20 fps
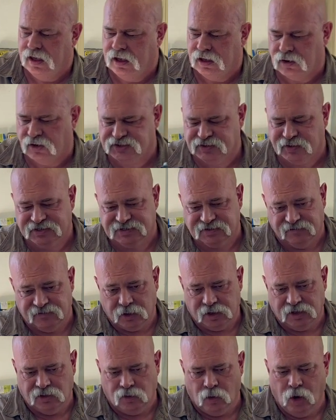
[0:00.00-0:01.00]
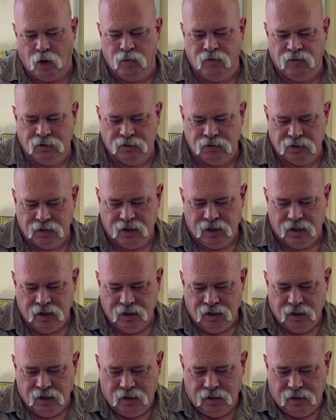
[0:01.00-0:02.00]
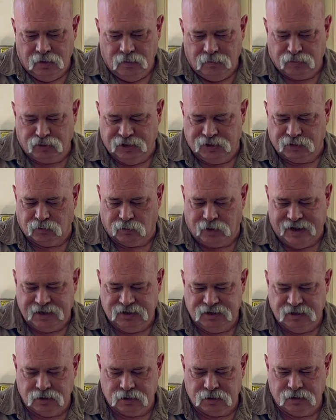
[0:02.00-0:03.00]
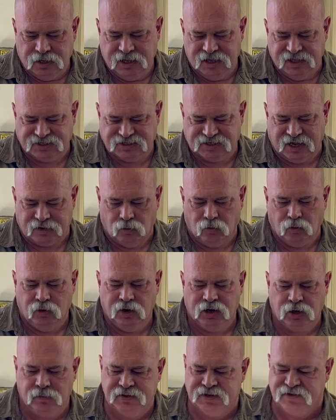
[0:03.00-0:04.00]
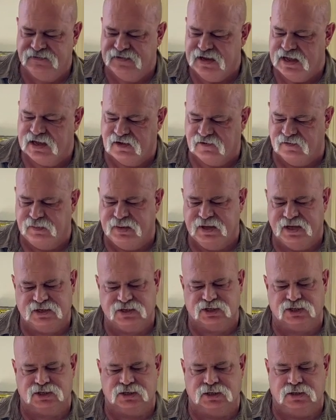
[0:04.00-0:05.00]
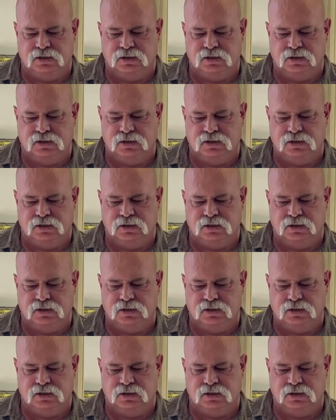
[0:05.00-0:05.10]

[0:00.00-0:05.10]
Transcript: It also has a very low print right here. It's got a little bit of negative pitch,